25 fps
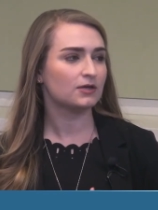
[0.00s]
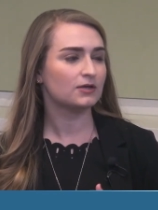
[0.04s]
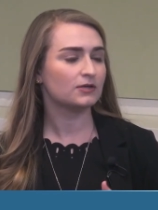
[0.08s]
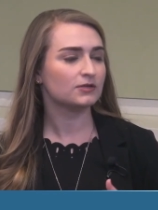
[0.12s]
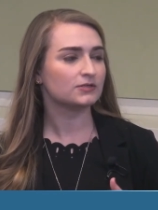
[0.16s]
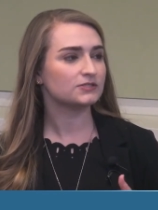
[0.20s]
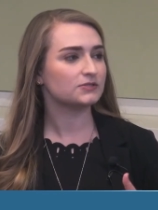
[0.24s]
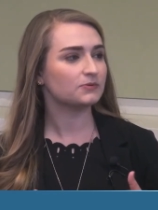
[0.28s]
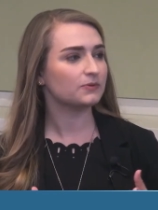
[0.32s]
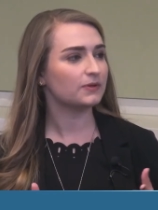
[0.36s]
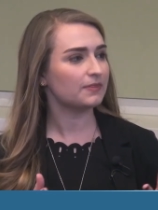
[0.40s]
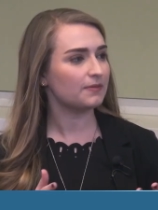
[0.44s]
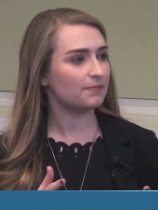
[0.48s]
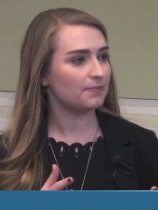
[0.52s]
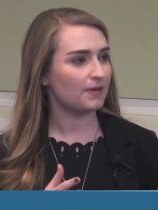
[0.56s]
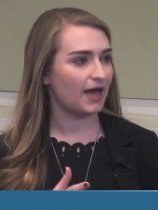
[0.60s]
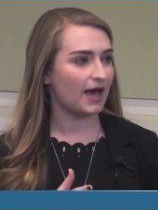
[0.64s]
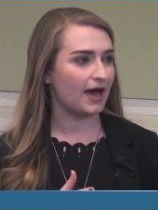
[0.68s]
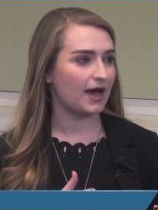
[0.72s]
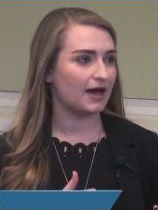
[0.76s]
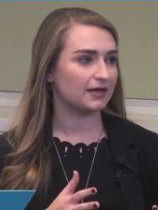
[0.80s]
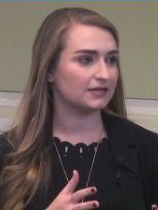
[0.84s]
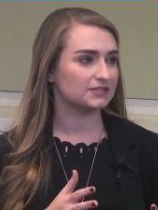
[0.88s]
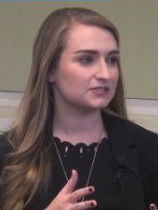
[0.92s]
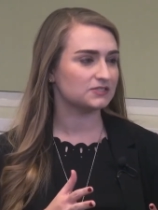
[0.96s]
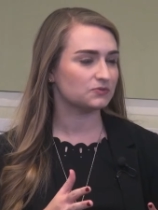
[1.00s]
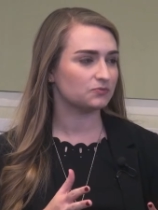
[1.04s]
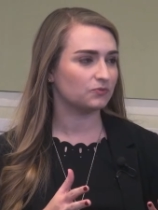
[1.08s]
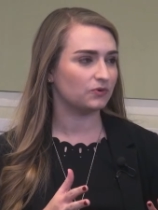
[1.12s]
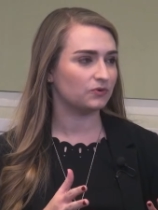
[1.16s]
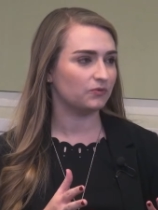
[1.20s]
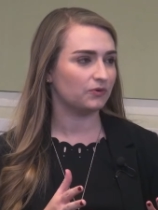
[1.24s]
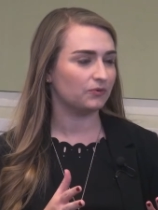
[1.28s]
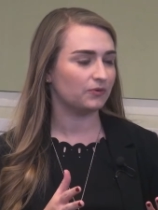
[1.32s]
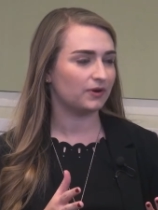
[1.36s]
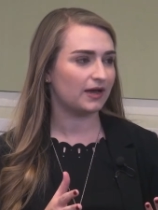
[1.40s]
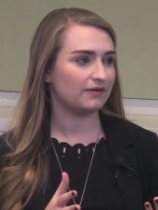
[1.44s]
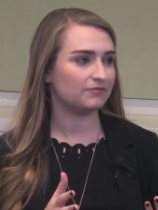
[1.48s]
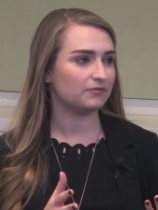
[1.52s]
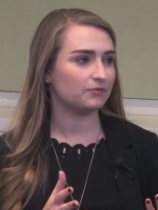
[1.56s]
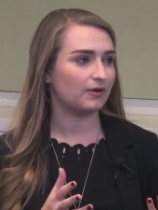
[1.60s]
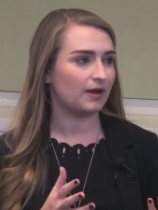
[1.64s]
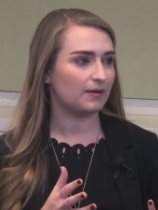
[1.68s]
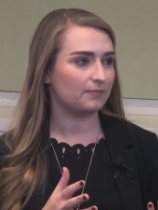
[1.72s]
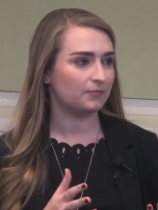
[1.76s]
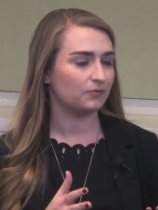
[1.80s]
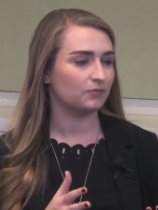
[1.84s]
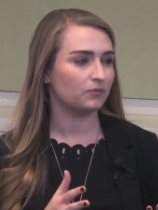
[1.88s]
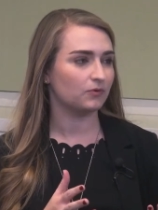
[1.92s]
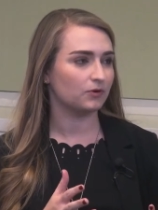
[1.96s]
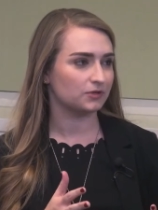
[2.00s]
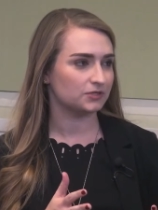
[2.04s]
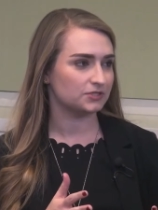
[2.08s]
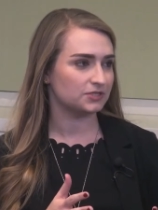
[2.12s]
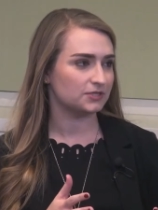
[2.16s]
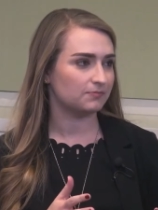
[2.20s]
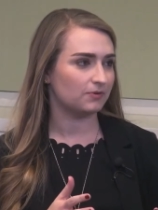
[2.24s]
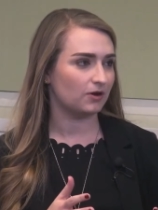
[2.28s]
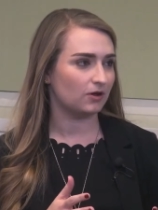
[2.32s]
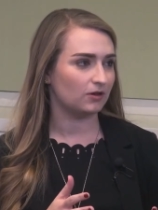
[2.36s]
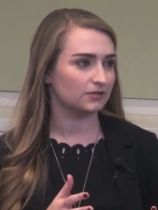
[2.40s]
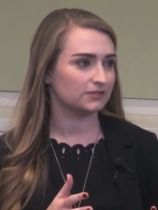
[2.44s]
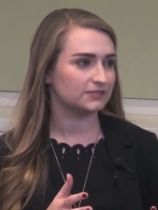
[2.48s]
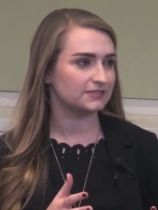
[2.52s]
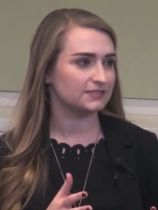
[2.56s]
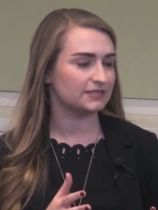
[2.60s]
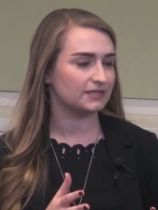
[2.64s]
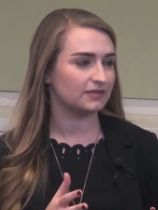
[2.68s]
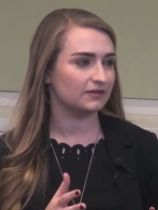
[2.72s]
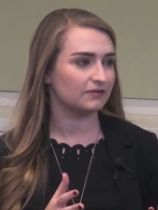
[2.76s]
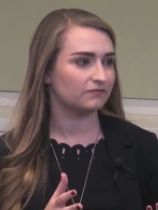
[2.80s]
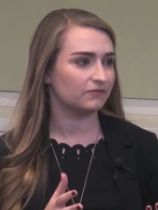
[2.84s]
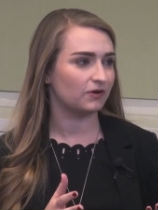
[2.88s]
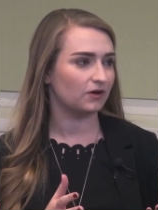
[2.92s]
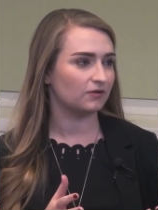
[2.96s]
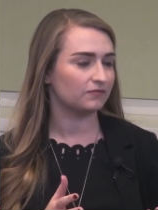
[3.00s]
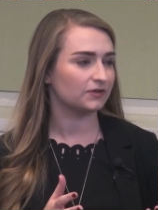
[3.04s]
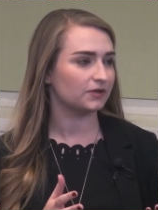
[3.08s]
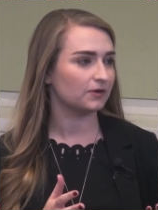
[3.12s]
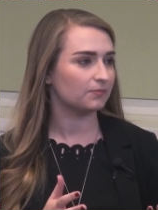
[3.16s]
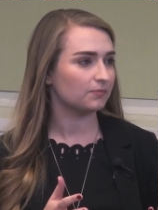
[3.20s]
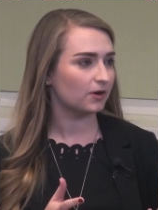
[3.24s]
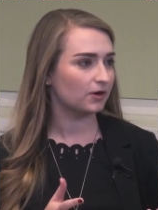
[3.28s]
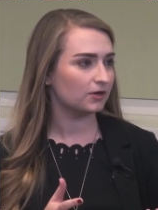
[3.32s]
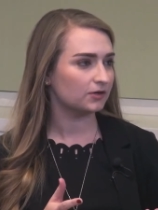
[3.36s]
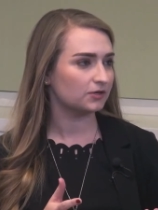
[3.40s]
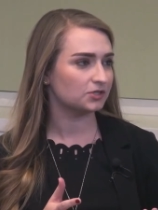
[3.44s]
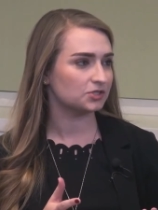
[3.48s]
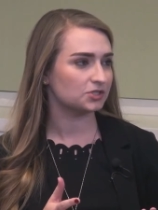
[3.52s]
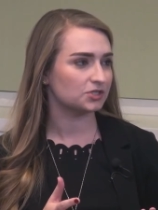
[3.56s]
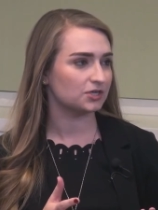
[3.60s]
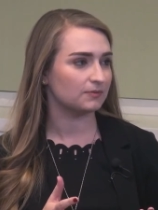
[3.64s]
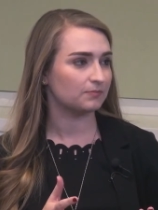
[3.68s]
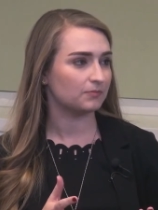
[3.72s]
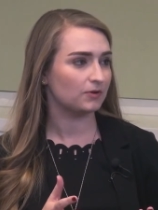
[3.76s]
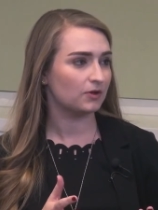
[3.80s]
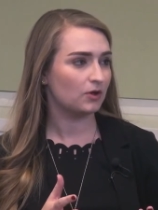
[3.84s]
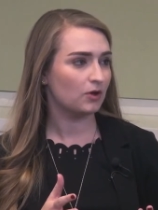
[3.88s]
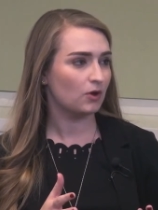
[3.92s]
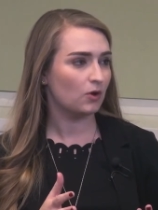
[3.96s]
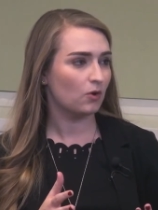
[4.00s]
So in the past, when we would have a rep and warranty policy involving a partnership,